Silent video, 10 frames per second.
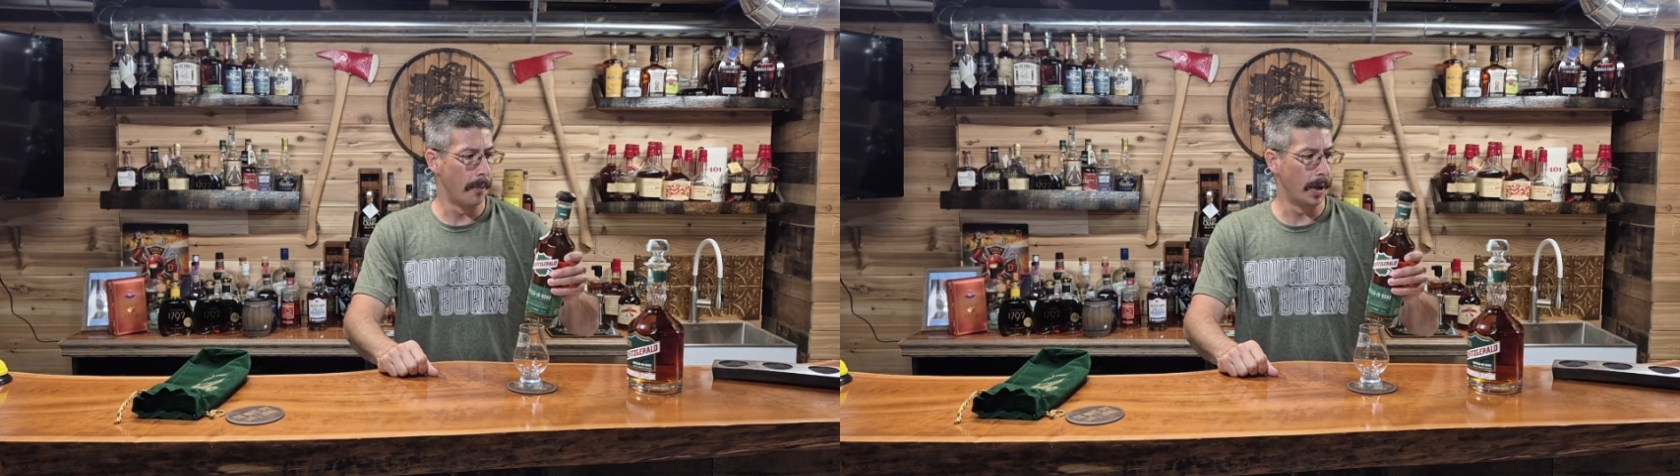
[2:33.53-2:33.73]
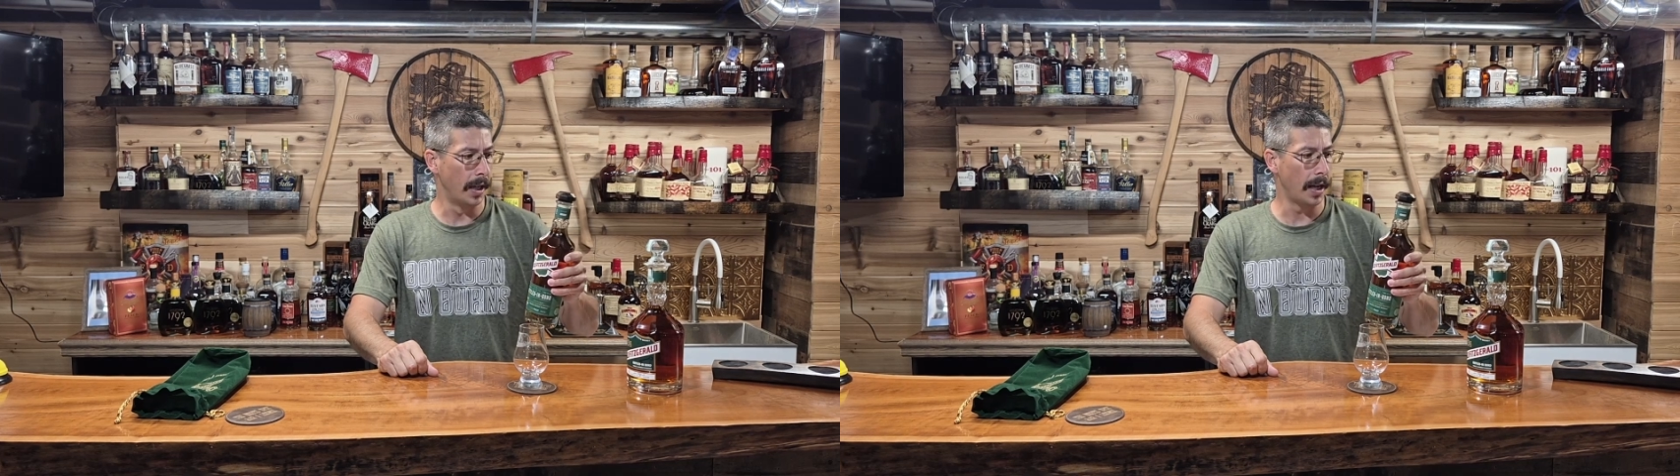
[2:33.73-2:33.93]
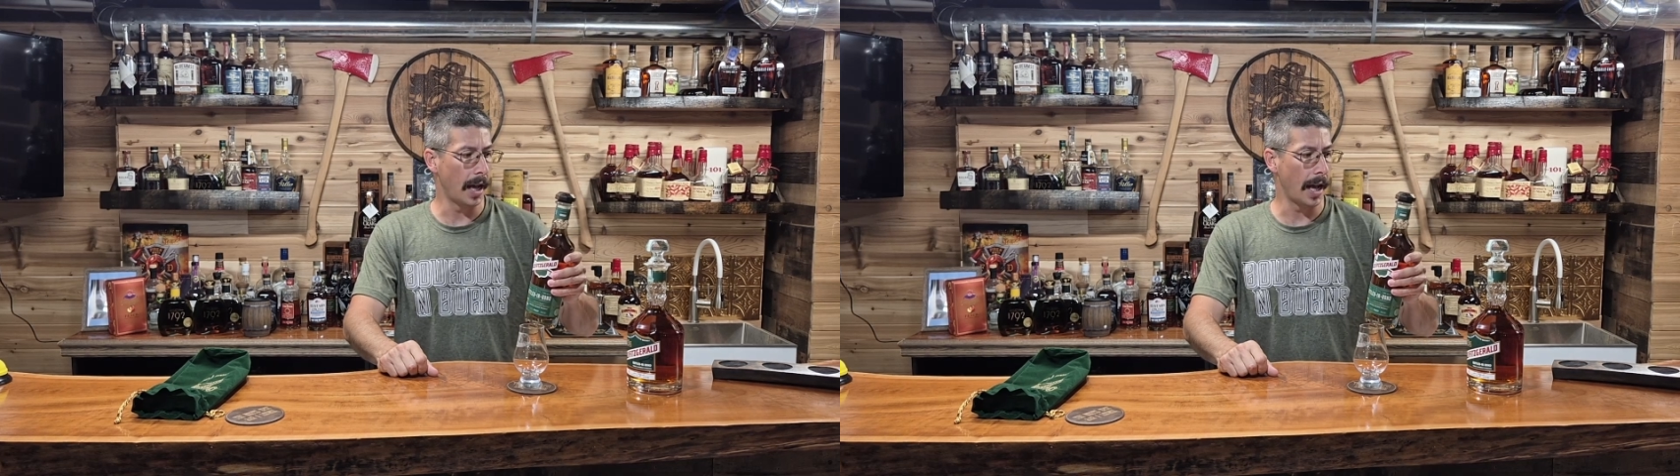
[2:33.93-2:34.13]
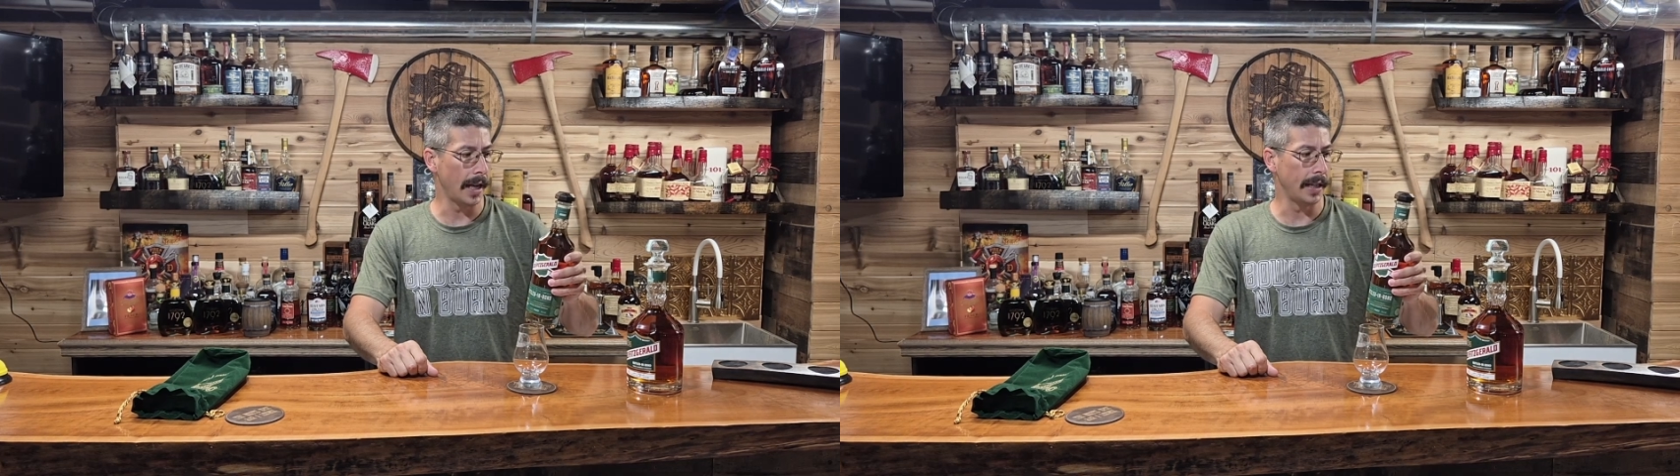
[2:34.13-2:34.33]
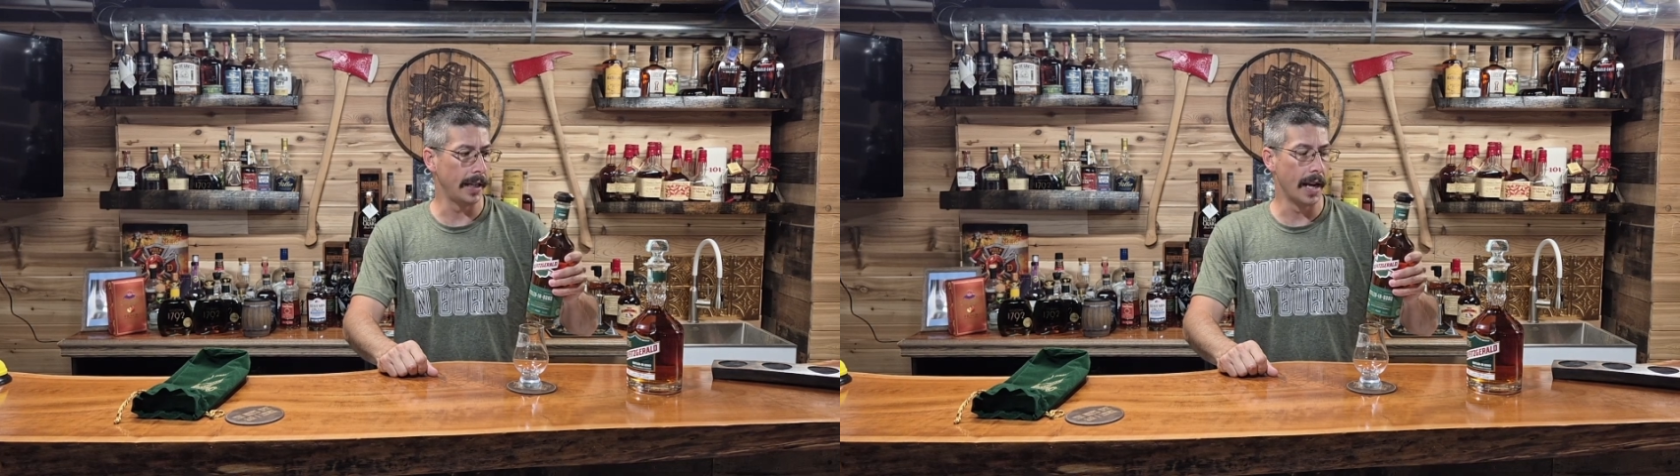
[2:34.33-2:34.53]
but
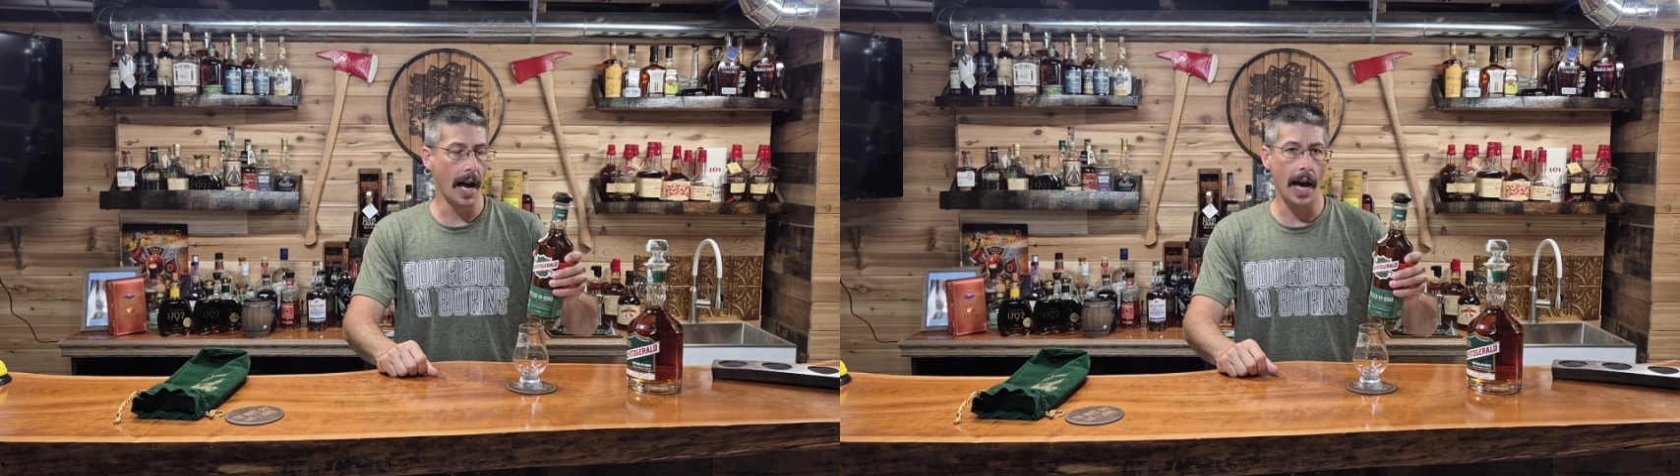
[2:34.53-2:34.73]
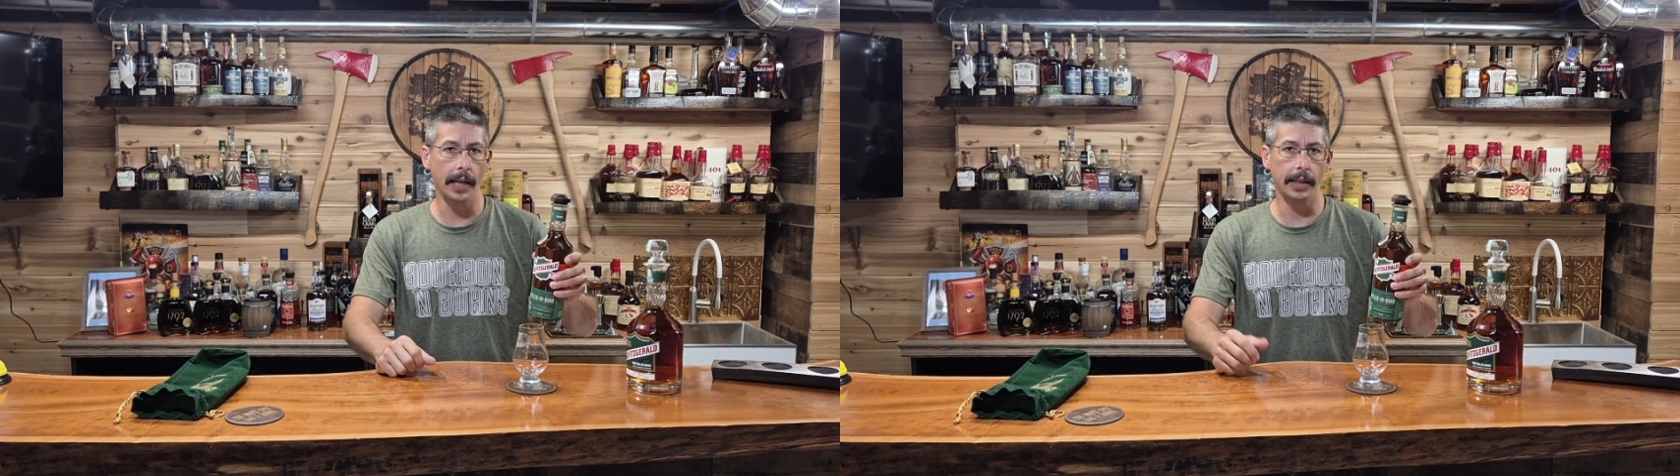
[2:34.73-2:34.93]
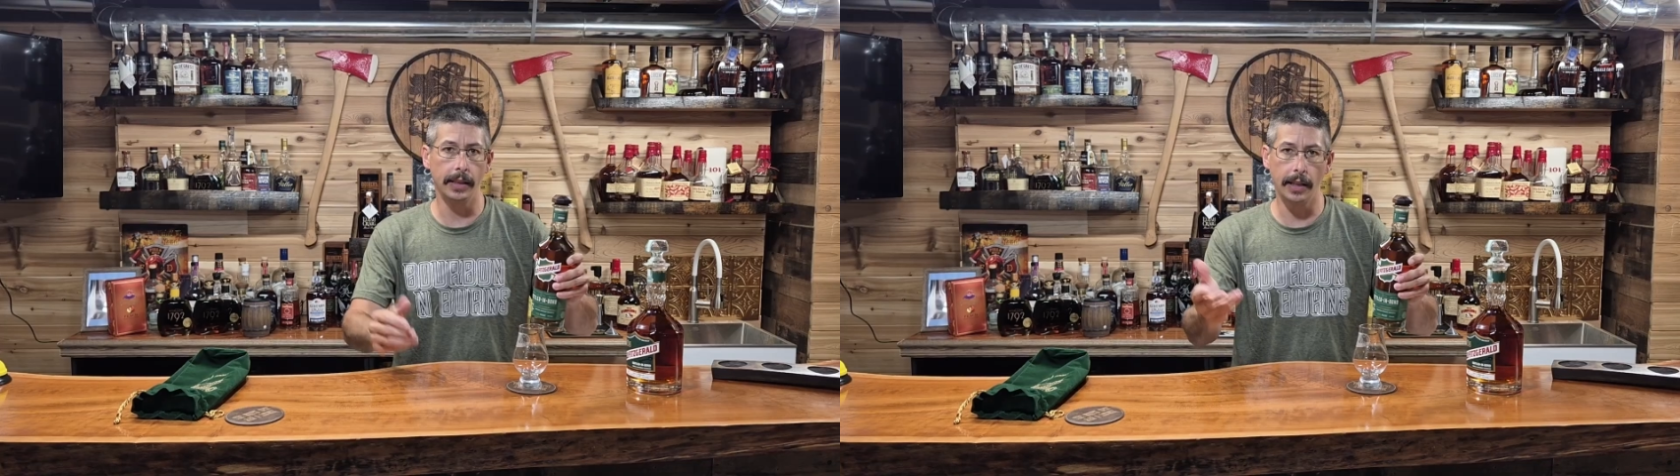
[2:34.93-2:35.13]
I did not